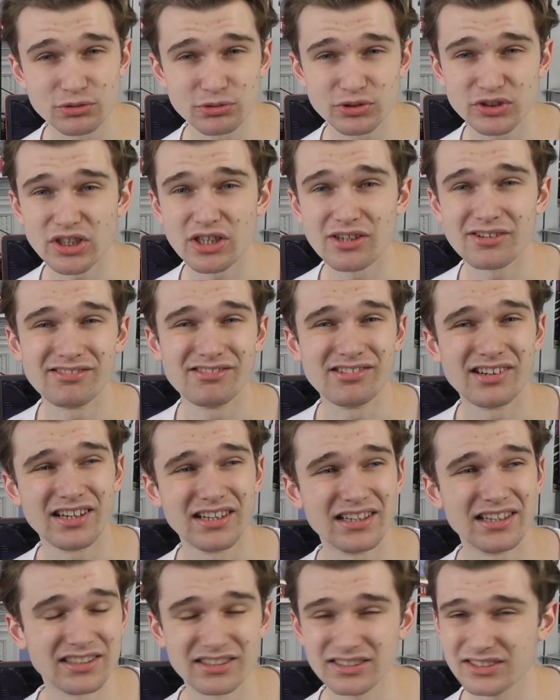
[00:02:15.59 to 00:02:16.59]
also
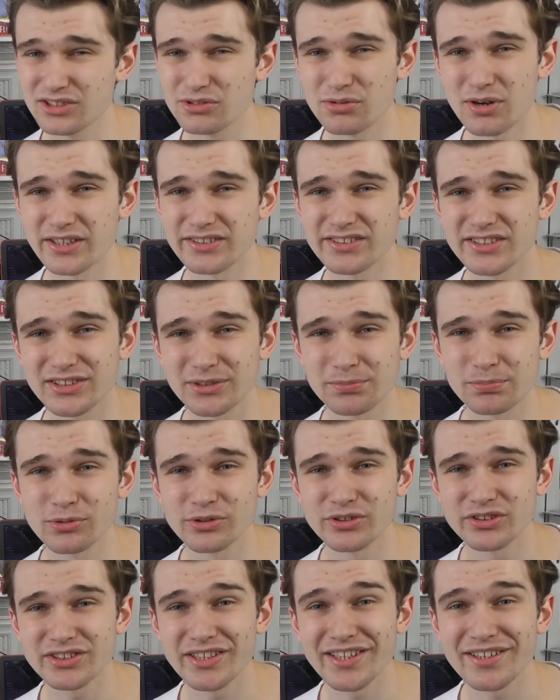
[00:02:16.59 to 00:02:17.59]
quite
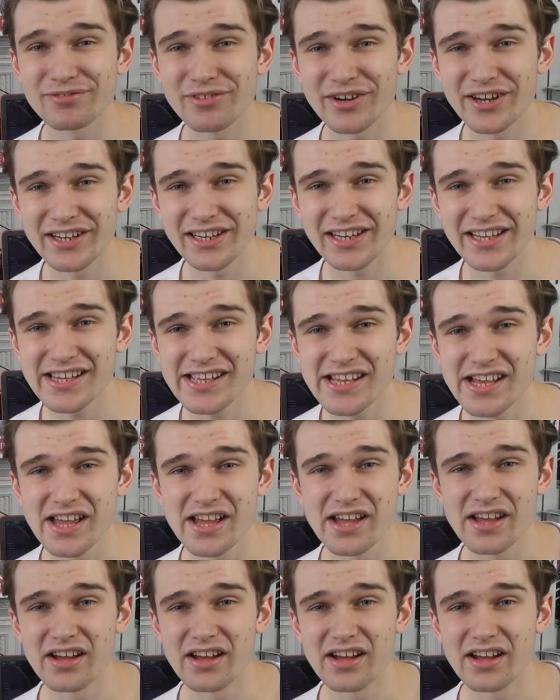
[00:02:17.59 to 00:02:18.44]
disappointing, really.